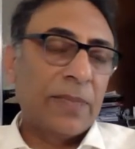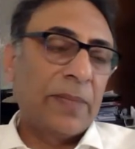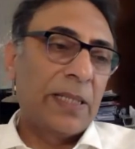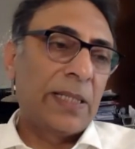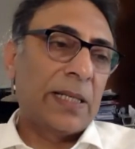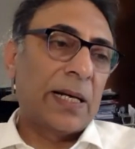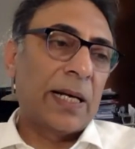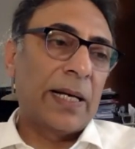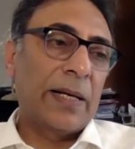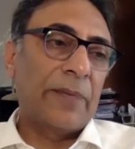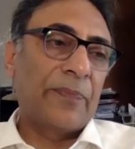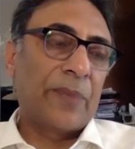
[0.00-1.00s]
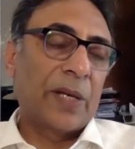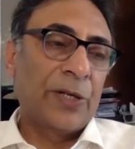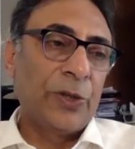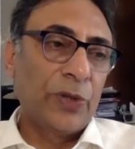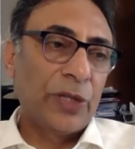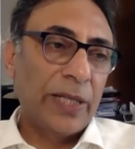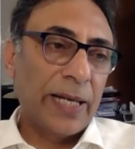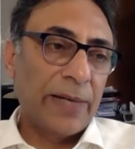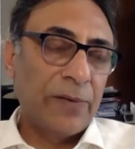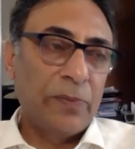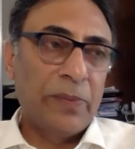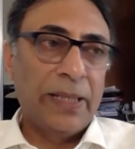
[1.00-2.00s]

but I would